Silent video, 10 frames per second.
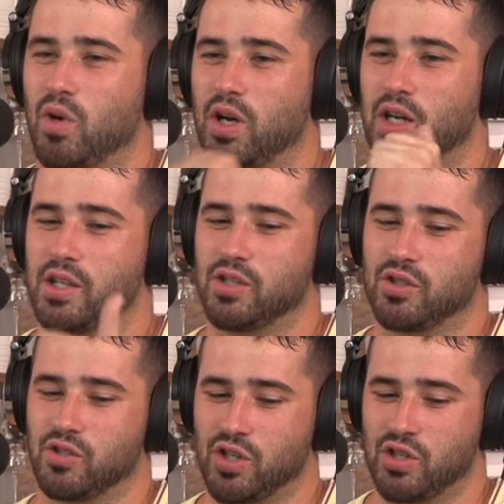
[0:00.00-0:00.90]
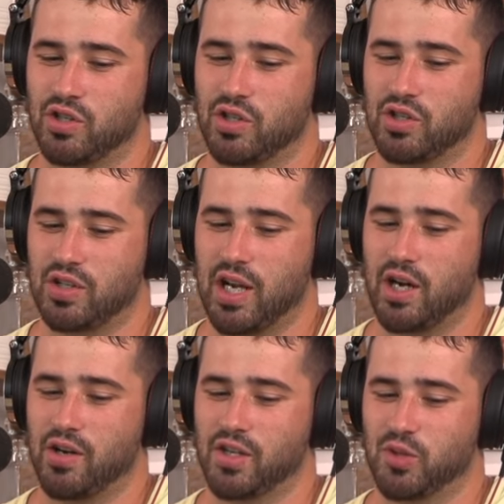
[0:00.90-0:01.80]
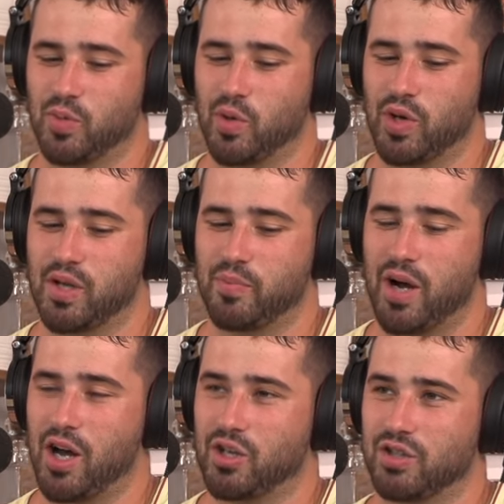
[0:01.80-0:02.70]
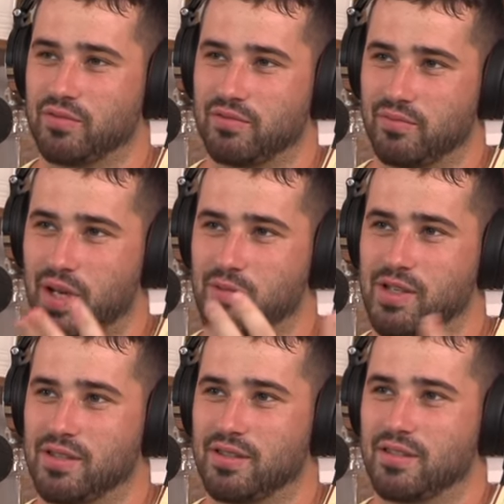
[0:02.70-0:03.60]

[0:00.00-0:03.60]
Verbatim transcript: Uh, Ginger, scary, sporty, posh, and baby.